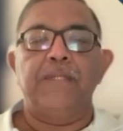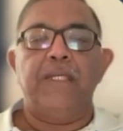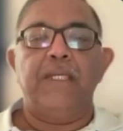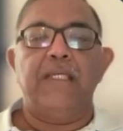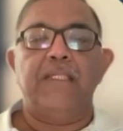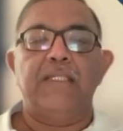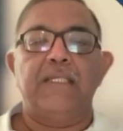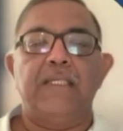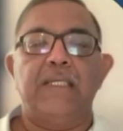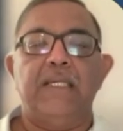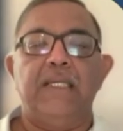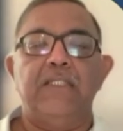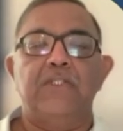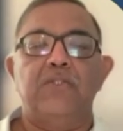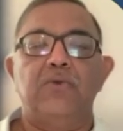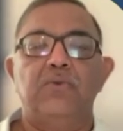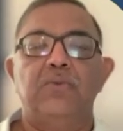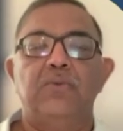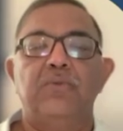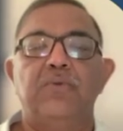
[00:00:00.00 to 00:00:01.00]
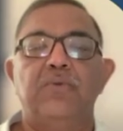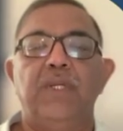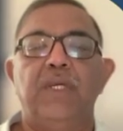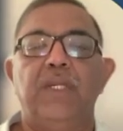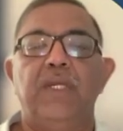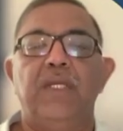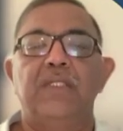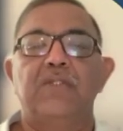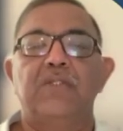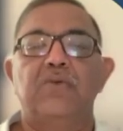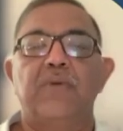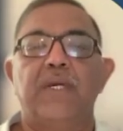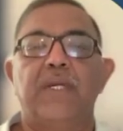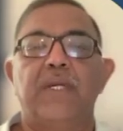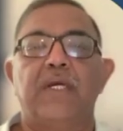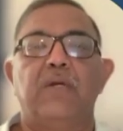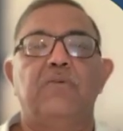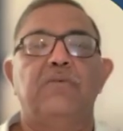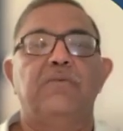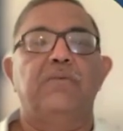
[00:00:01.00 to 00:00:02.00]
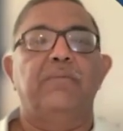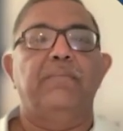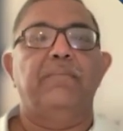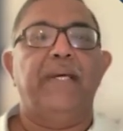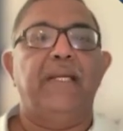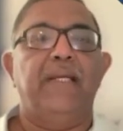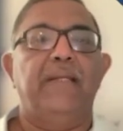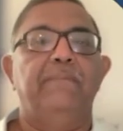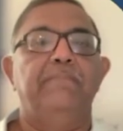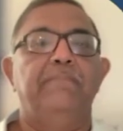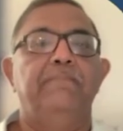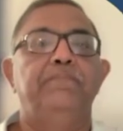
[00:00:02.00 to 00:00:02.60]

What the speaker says: takes at least 2 to 3 days to get out of the bed.